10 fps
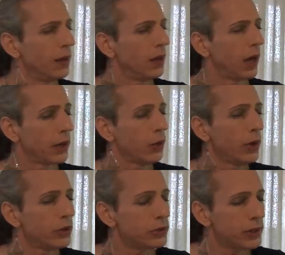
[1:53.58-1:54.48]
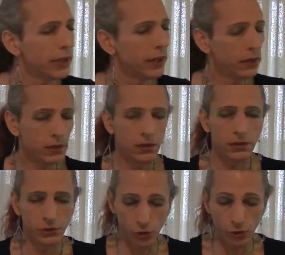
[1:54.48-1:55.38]
I don't understand
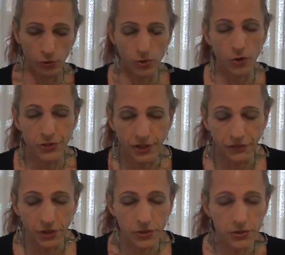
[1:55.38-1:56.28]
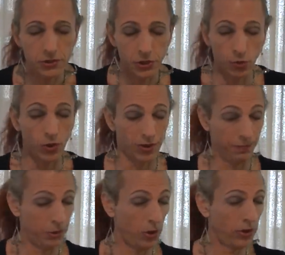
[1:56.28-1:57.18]
you, Ocyphius. You are a
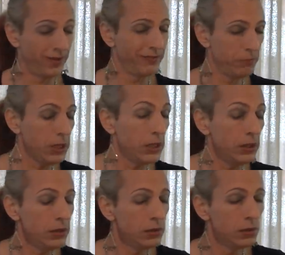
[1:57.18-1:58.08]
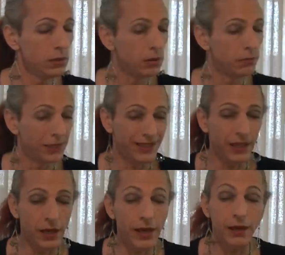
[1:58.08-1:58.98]
part of me, but yet
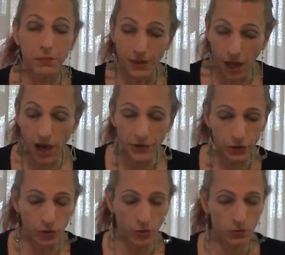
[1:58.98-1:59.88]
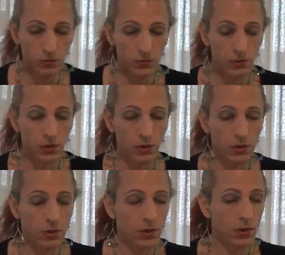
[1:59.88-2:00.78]
I am not you.
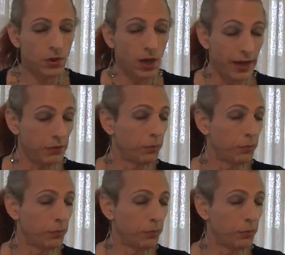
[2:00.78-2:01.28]
I am a